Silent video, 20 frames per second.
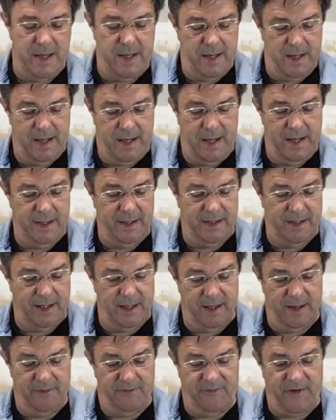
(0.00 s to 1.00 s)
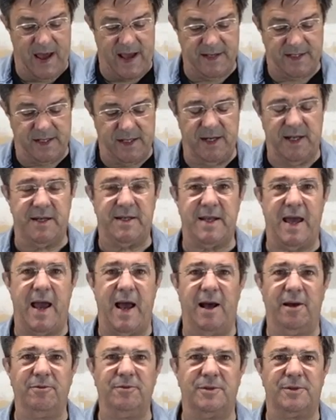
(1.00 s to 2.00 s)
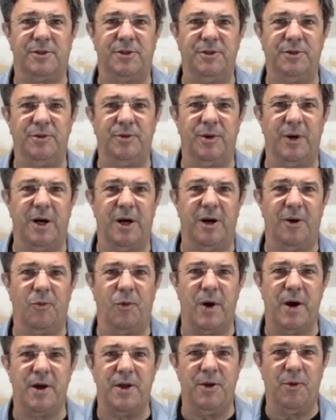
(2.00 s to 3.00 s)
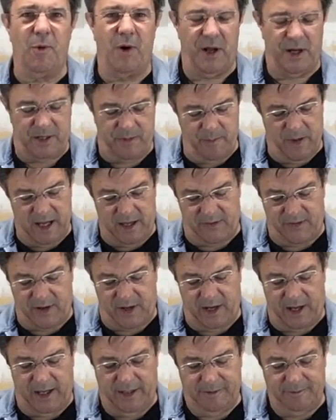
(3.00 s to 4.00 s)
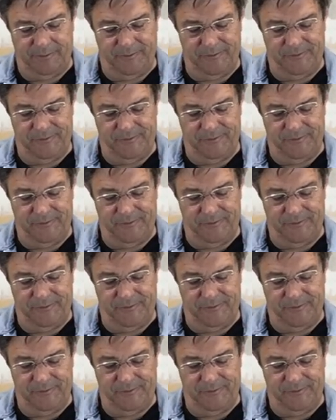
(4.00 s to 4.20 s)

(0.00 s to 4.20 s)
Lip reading: and fasten it down to where you want to make the cut,